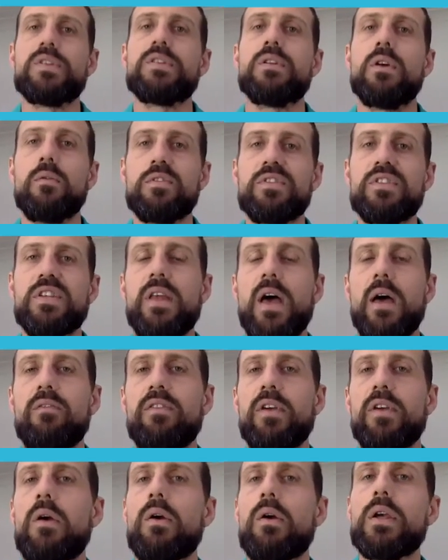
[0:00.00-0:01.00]
and obviously that
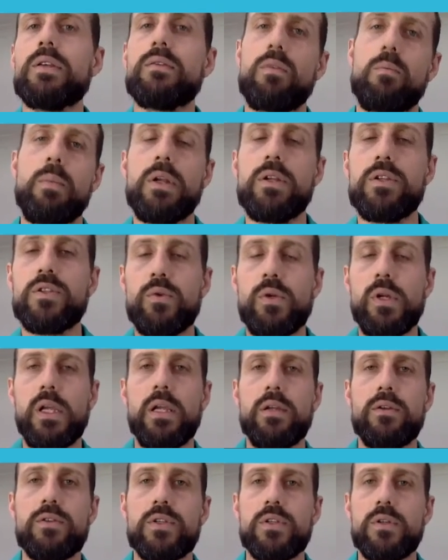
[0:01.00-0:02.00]
varies from industry to
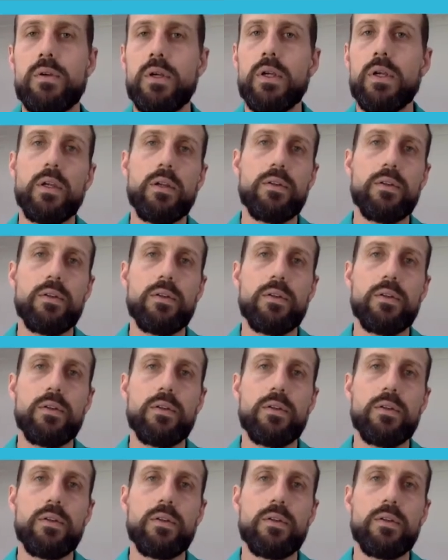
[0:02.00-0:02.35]
industry